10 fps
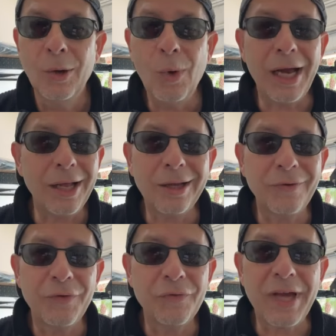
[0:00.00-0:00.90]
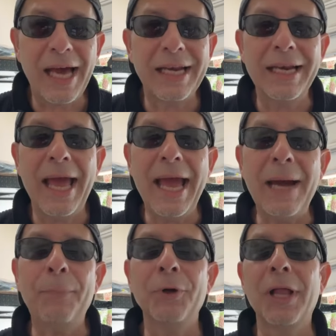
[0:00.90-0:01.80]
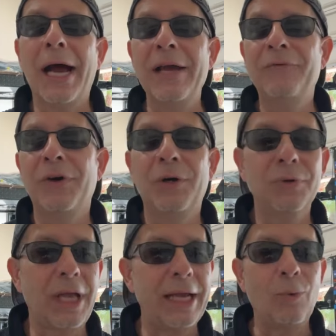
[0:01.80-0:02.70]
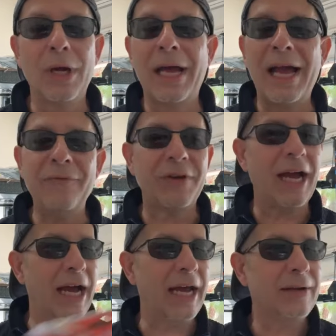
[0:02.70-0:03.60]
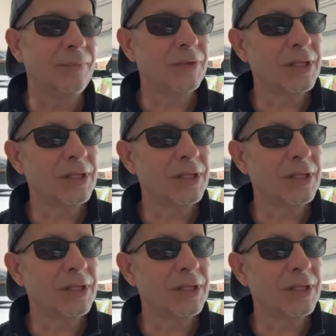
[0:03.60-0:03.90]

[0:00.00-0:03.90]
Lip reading: Well, if you've got an Apple iPhone like what I've got,